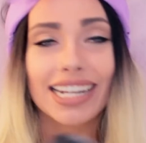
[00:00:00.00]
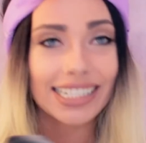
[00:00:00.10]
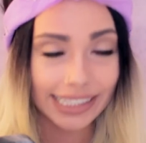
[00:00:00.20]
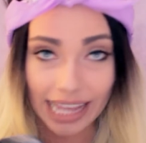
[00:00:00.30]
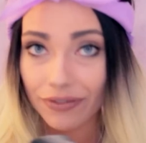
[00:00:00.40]
But
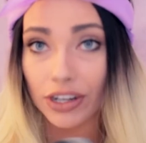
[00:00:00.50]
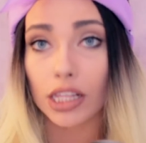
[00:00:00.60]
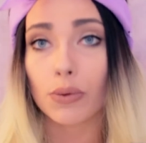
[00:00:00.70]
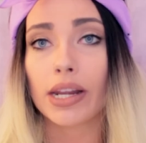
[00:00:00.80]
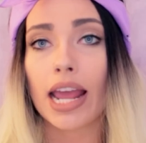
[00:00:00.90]
I
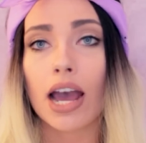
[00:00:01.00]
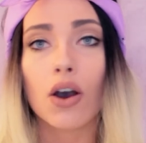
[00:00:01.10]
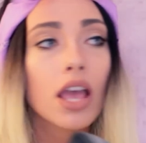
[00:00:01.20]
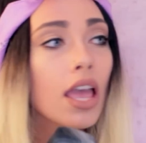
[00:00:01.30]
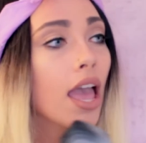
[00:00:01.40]
definitely went
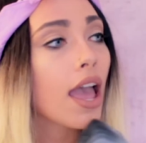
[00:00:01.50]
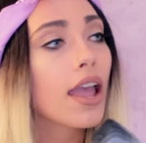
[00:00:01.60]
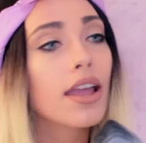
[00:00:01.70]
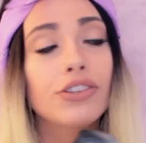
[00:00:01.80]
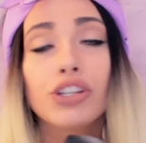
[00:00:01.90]
out
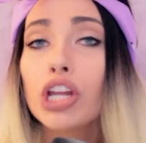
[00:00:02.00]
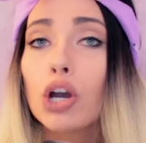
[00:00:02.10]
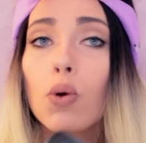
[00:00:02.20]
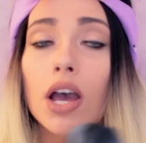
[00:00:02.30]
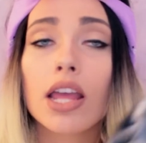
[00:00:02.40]
and you
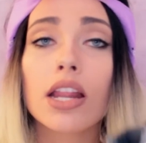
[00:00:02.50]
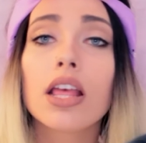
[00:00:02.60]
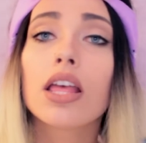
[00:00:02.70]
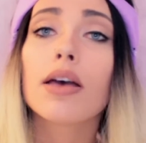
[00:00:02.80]
know what?